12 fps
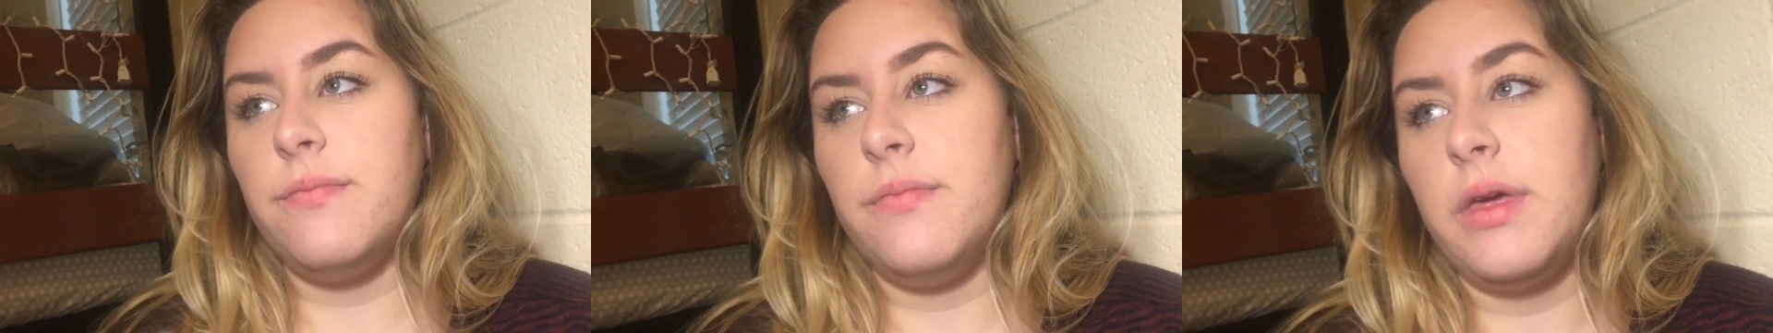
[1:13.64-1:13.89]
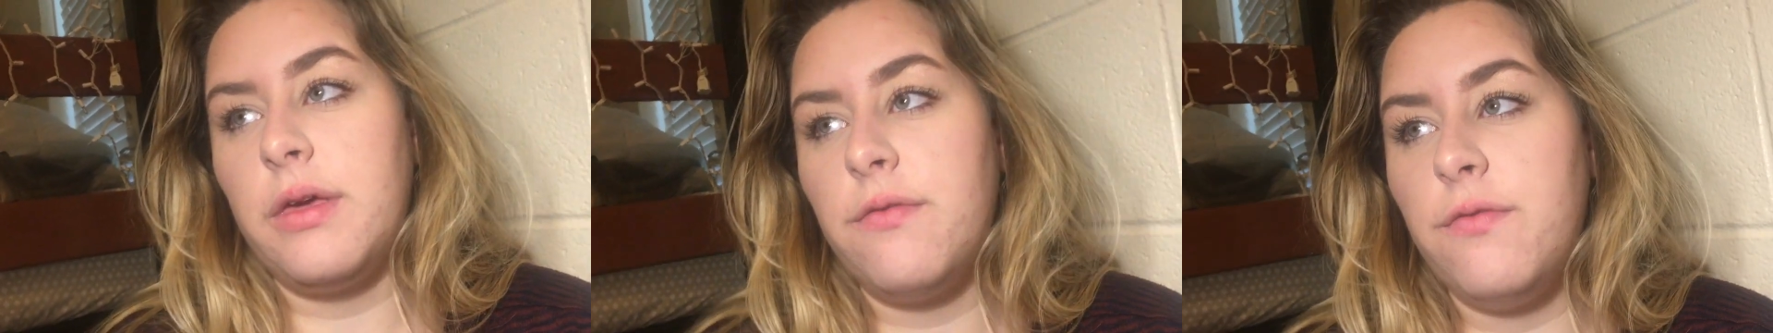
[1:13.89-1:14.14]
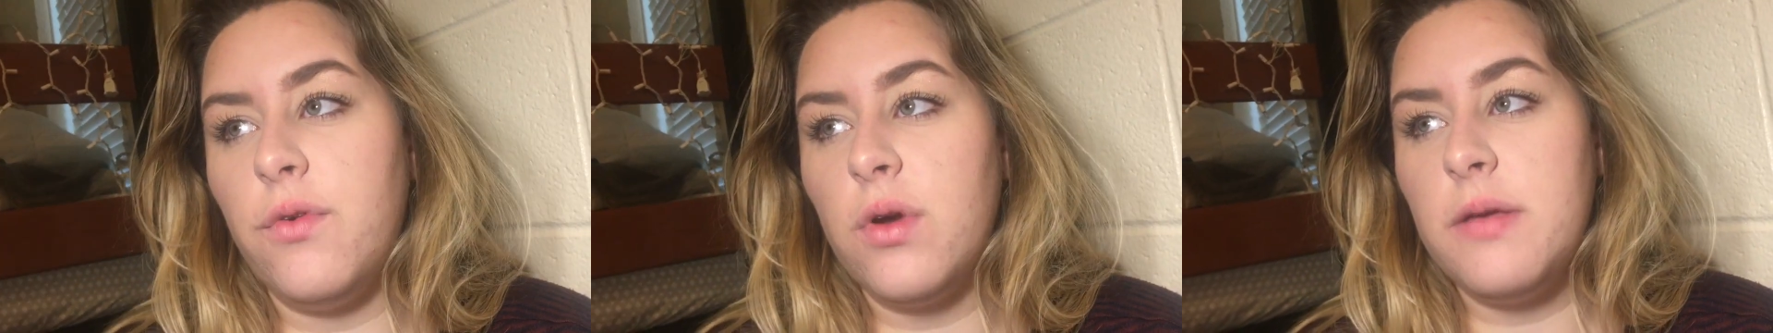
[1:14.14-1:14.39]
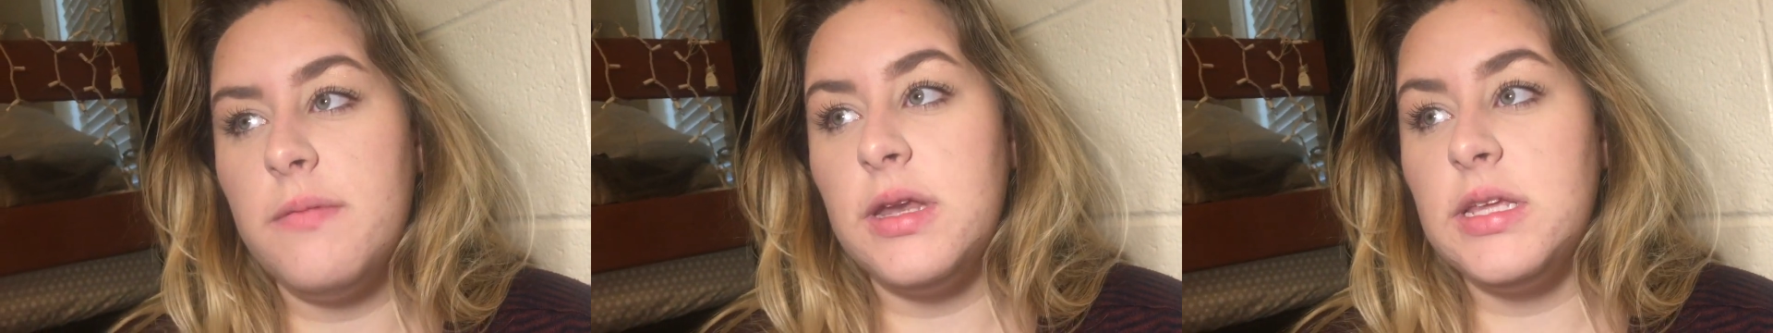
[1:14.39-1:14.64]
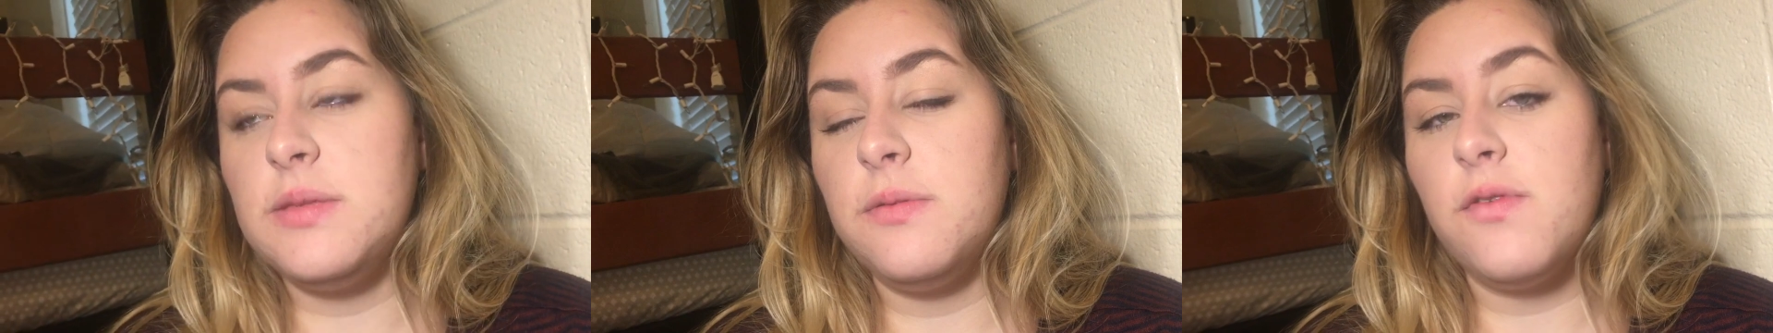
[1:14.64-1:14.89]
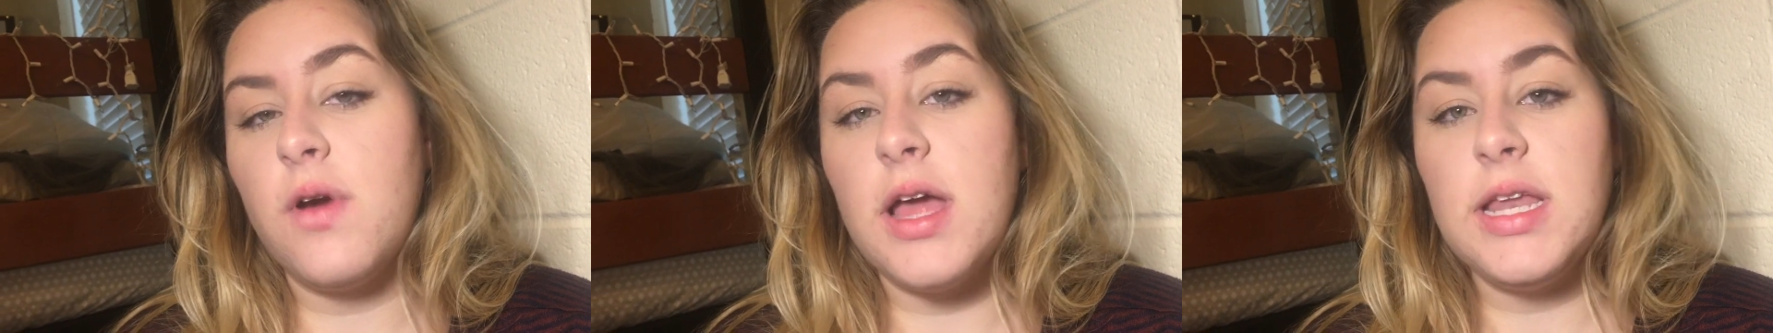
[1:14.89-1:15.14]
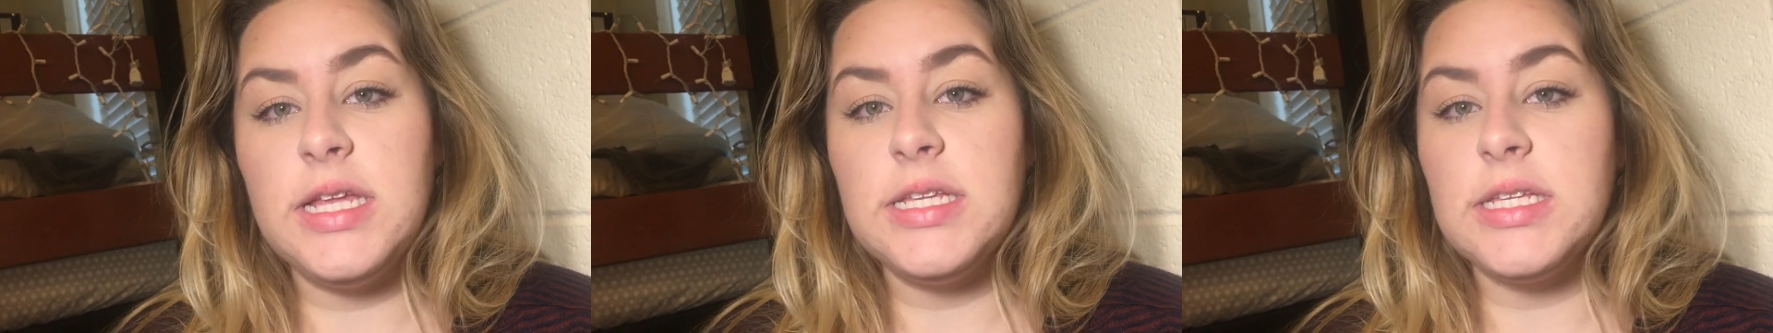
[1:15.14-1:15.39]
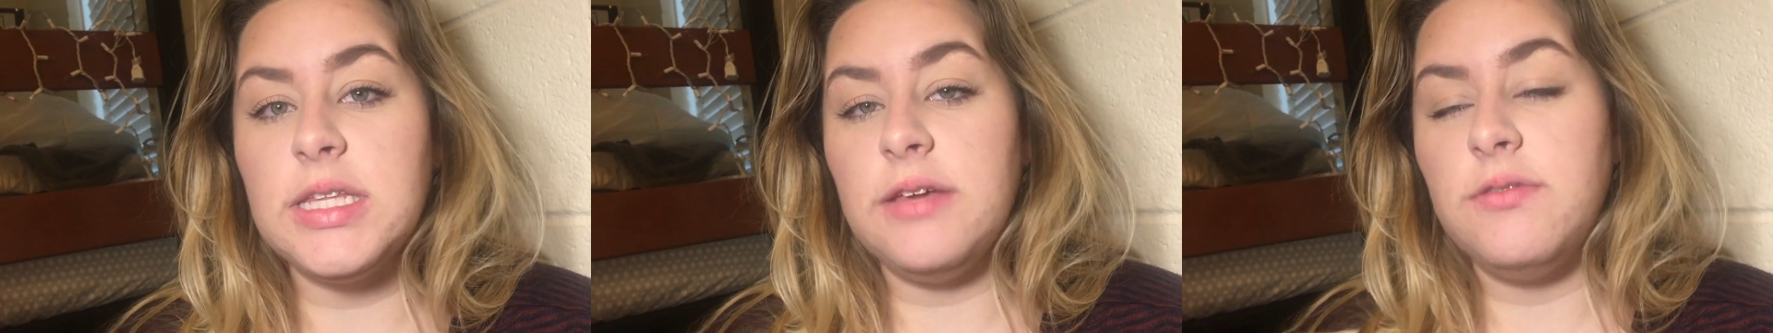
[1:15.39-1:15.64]
40 minutes before I need
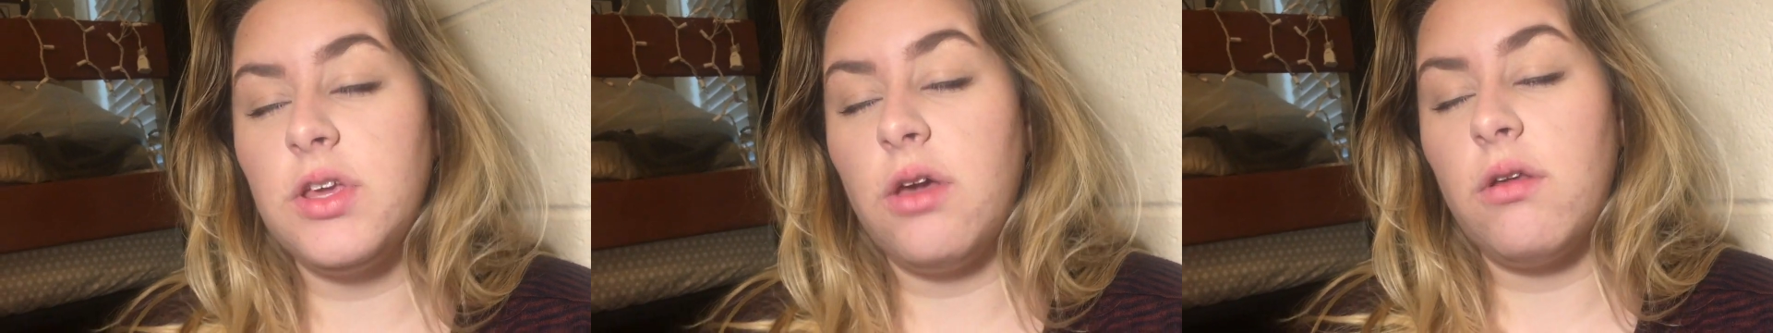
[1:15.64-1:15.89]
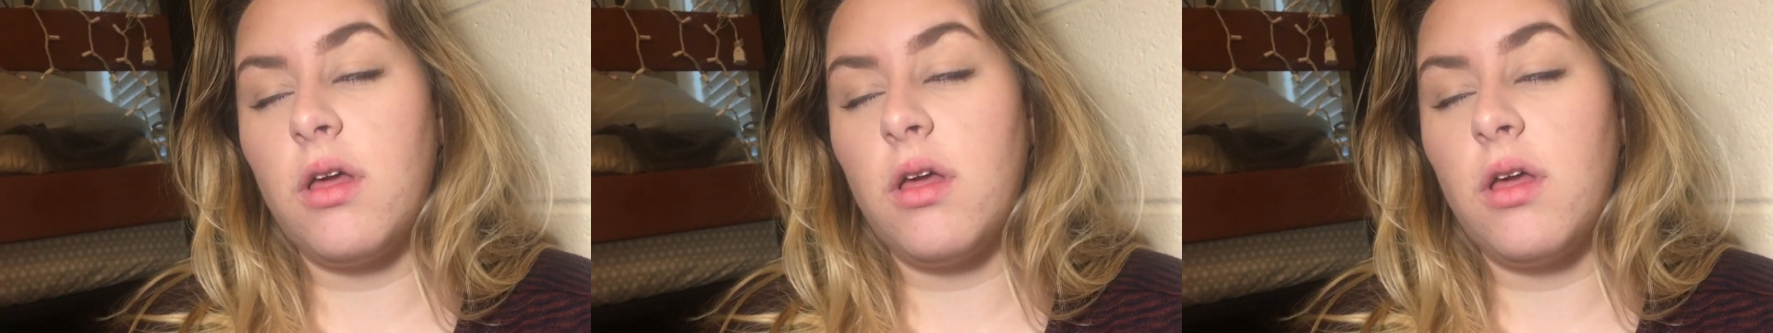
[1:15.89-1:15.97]
to leave to go